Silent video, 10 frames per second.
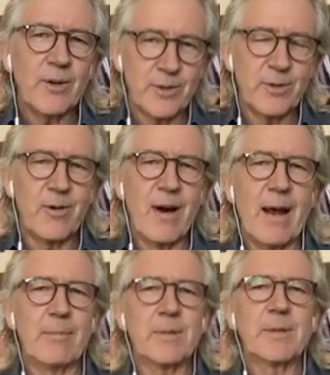or 2
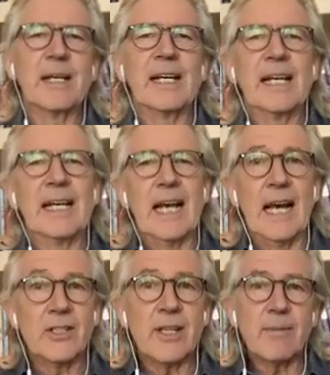grams,
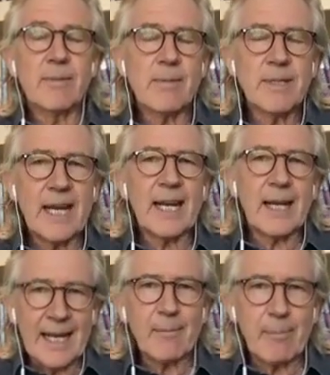and sometimes getting
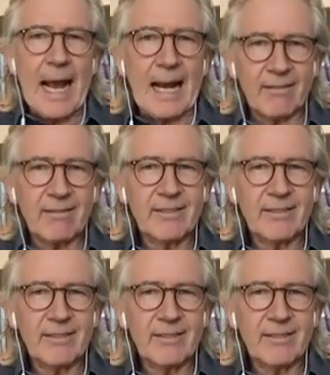kickback,